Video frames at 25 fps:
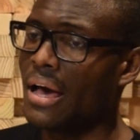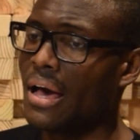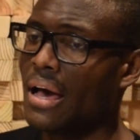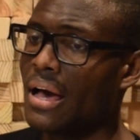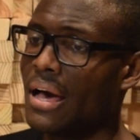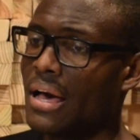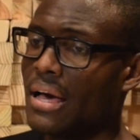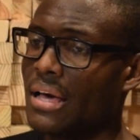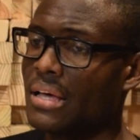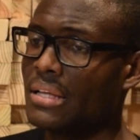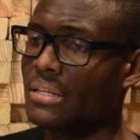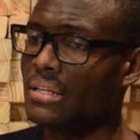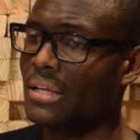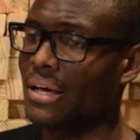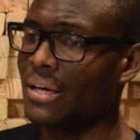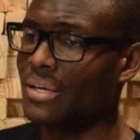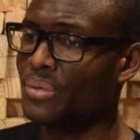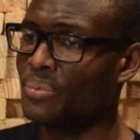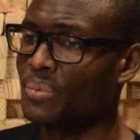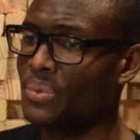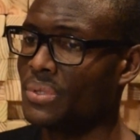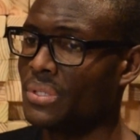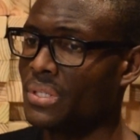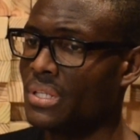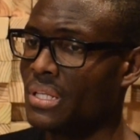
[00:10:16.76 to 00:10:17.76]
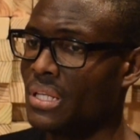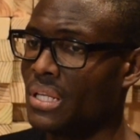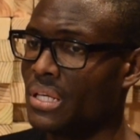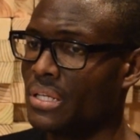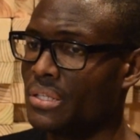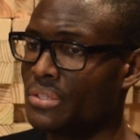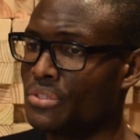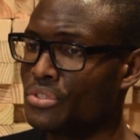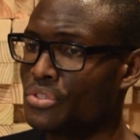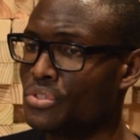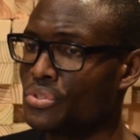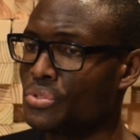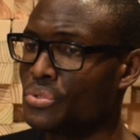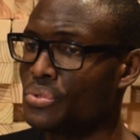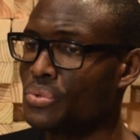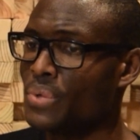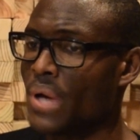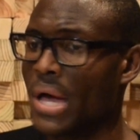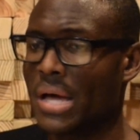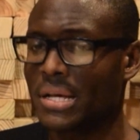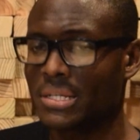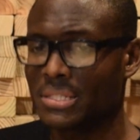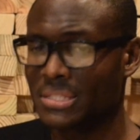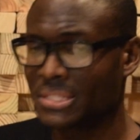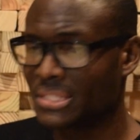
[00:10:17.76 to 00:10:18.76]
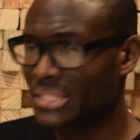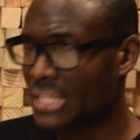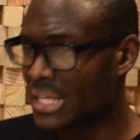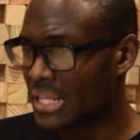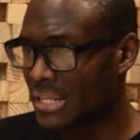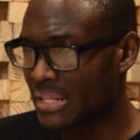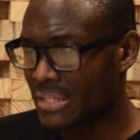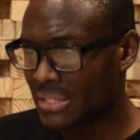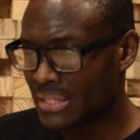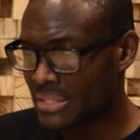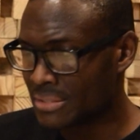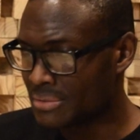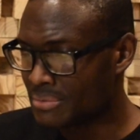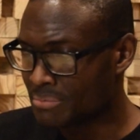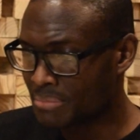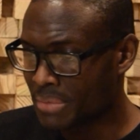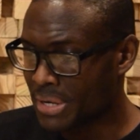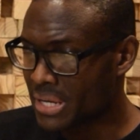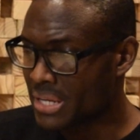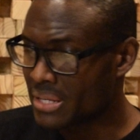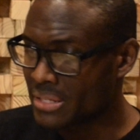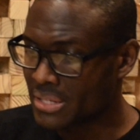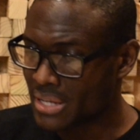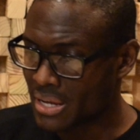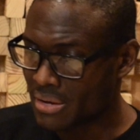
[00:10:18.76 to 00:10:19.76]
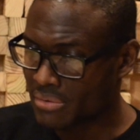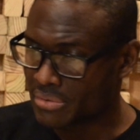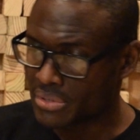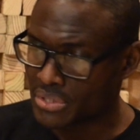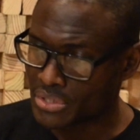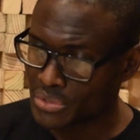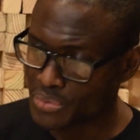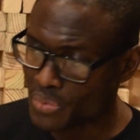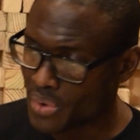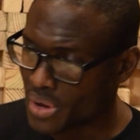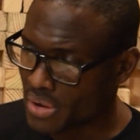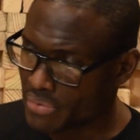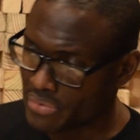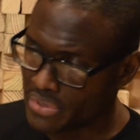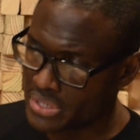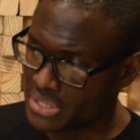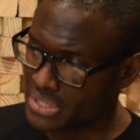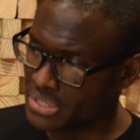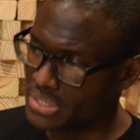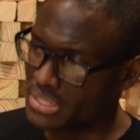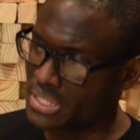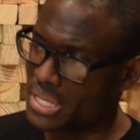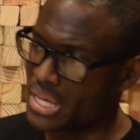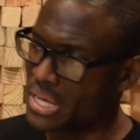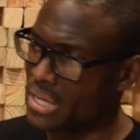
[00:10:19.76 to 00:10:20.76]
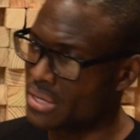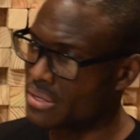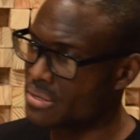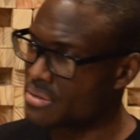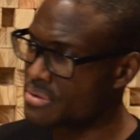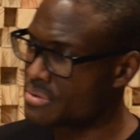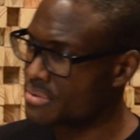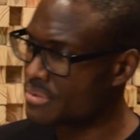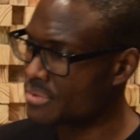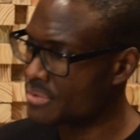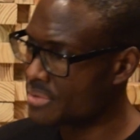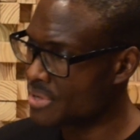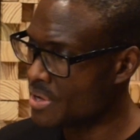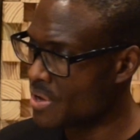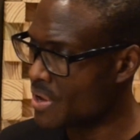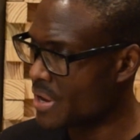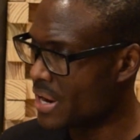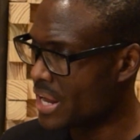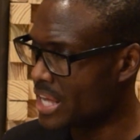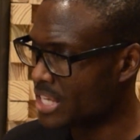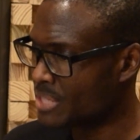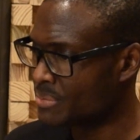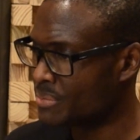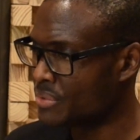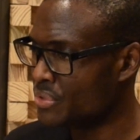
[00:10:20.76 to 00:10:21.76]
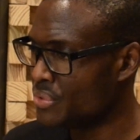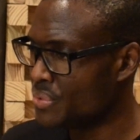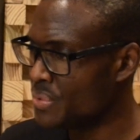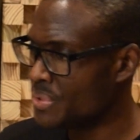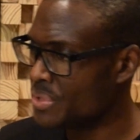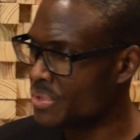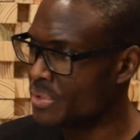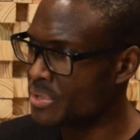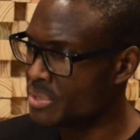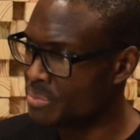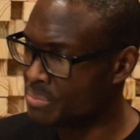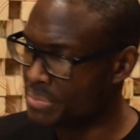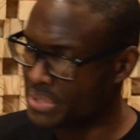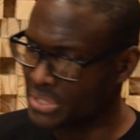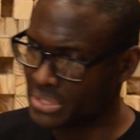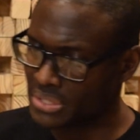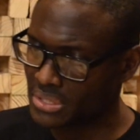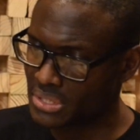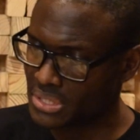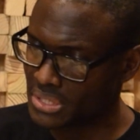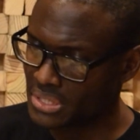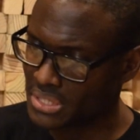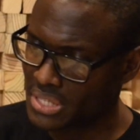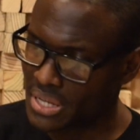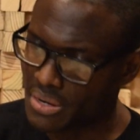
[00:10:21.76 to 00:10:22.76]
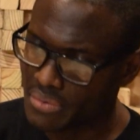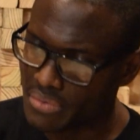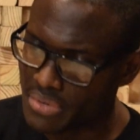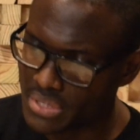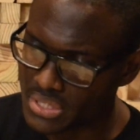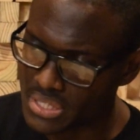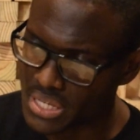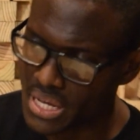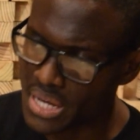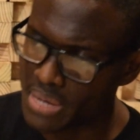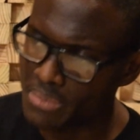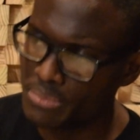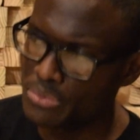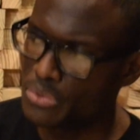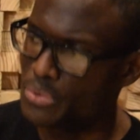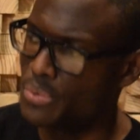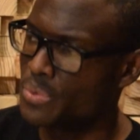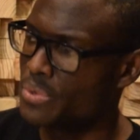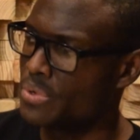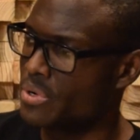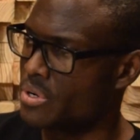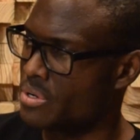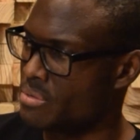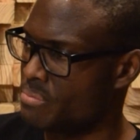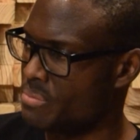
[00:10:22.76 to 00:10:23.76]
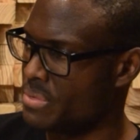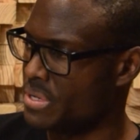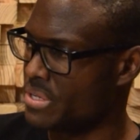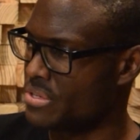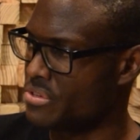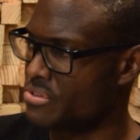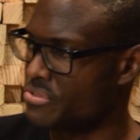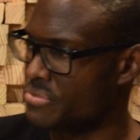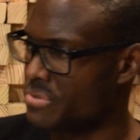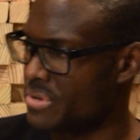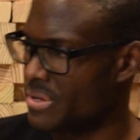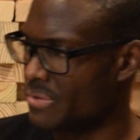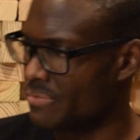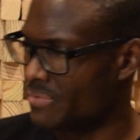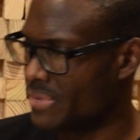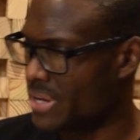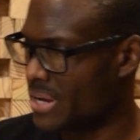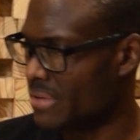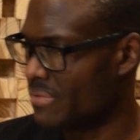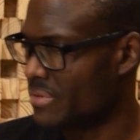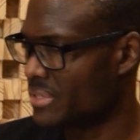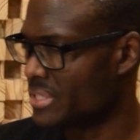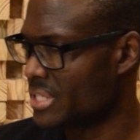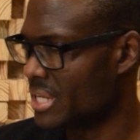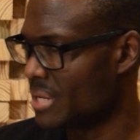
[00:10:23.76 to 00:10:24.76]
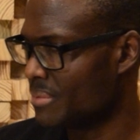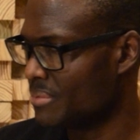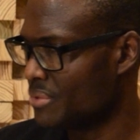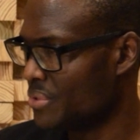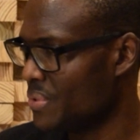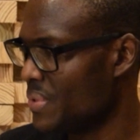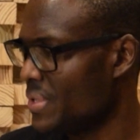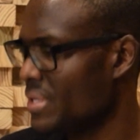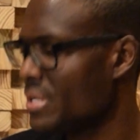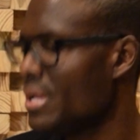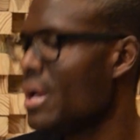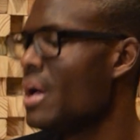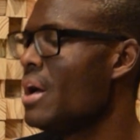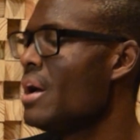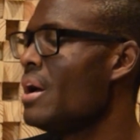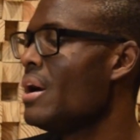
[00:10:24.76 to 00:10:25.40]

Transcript: And I would like to excel in my endeavors, whatever it is that God has me doing, or the business endeavors that I'm doing, or the ministry endeavors that I'm doing.